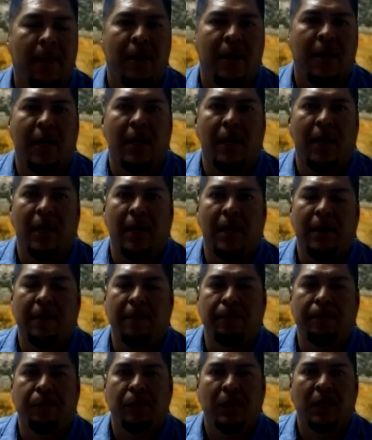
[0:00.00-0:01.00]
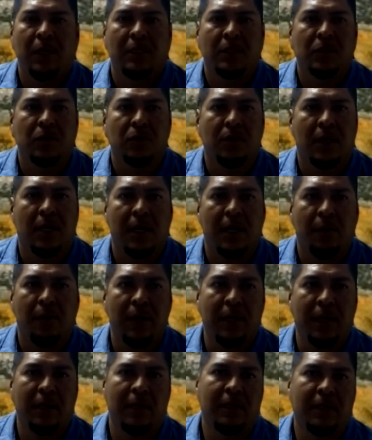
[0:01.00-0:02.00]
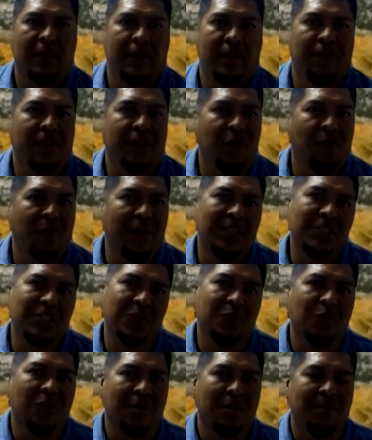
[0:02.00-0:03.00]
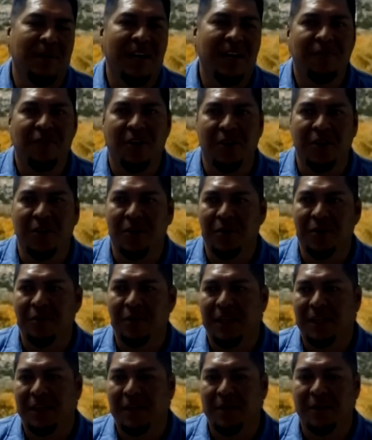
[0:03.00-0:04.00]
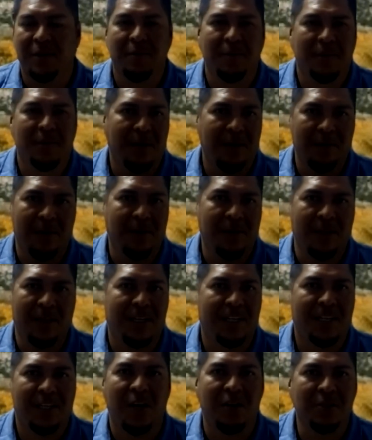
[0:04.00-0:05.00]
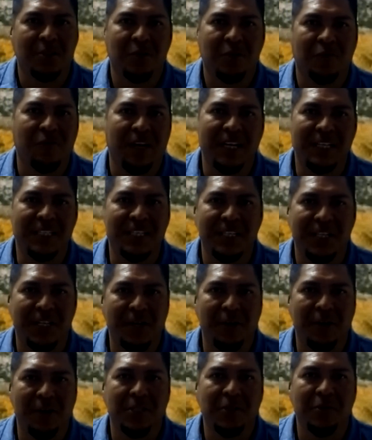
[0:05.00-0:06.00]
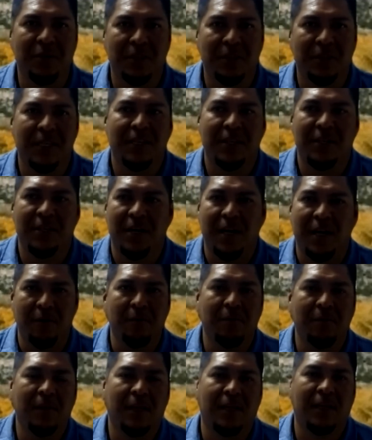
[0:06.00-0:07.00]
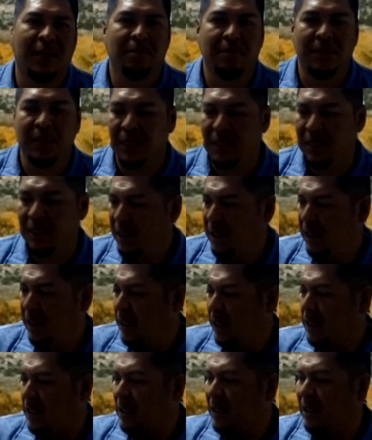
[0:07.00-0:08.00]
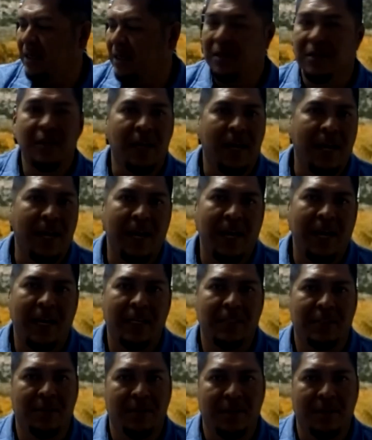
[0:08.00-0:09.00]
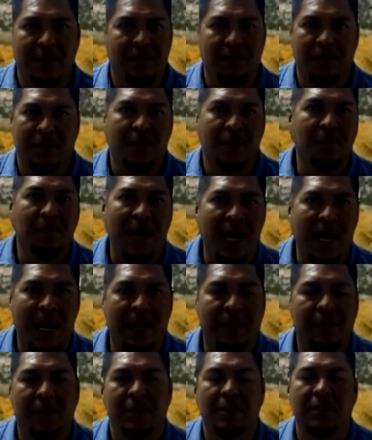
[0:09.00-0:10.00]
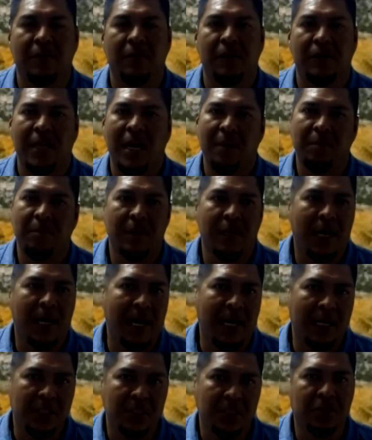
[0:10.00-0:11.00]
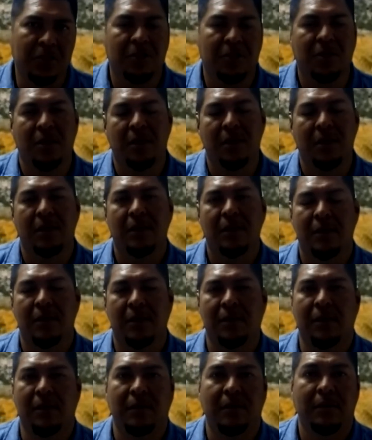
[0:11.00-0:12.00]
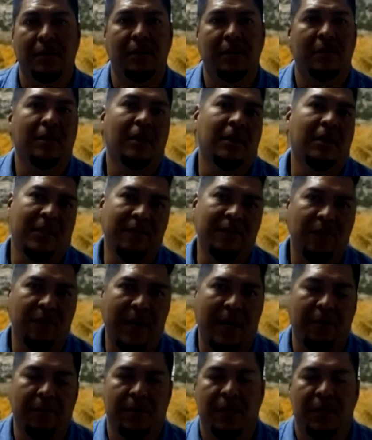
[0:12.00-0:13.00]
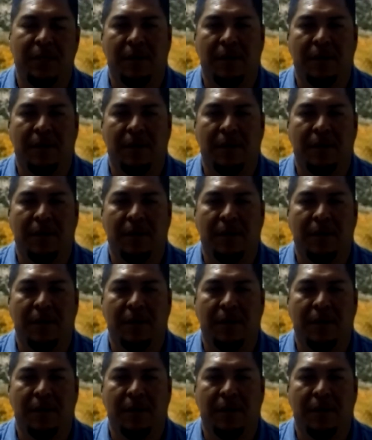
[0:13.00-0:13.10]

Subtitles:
And so I kind of went a different direction, where my father, like, a counselor for 18 years, you would think, I can be in good hands, and good path and stuff like that. But I actually took a different route,